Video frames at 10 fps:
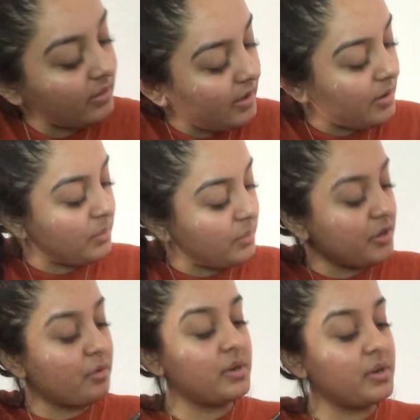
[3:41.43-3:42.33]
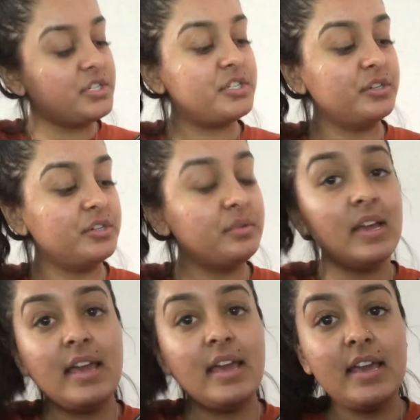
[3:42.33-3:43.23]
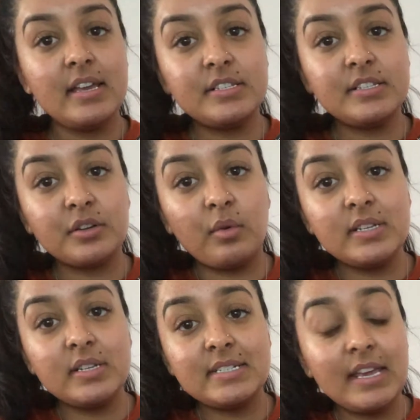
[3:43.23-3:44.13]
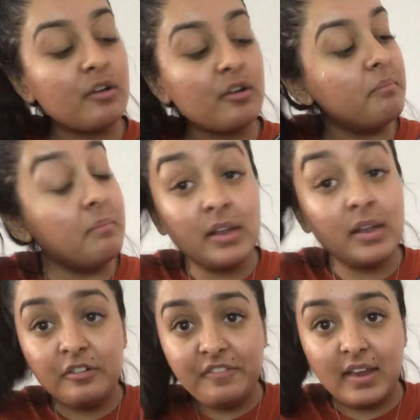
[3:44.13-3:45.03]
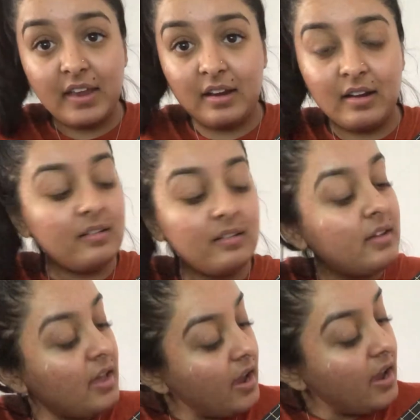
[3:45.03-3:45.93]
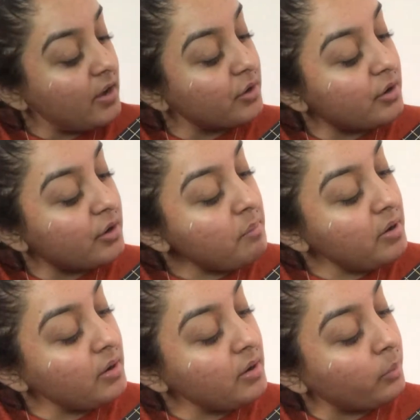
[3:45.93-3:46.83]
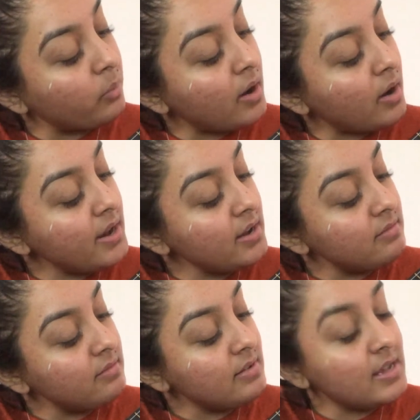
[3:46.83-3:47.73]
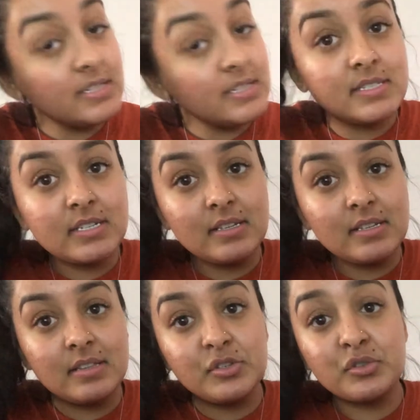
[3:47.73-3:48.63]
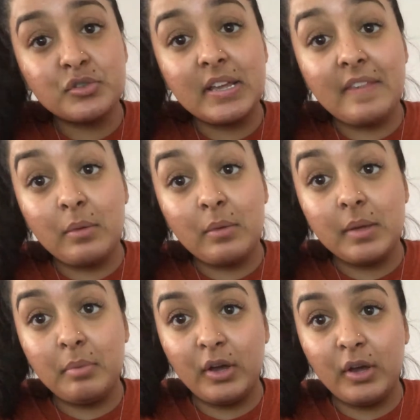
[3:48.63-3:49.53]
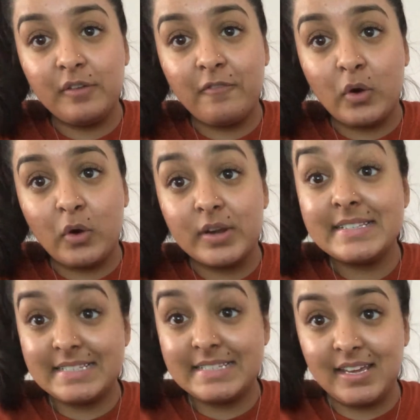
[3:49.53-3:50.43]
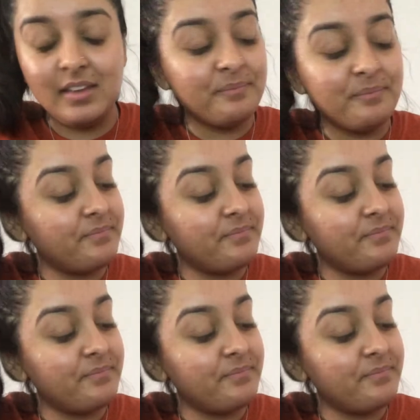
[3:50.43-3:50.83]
And what you're going to do is you're going to take your middle finger and you're gonna put it right next to the string that we put for C.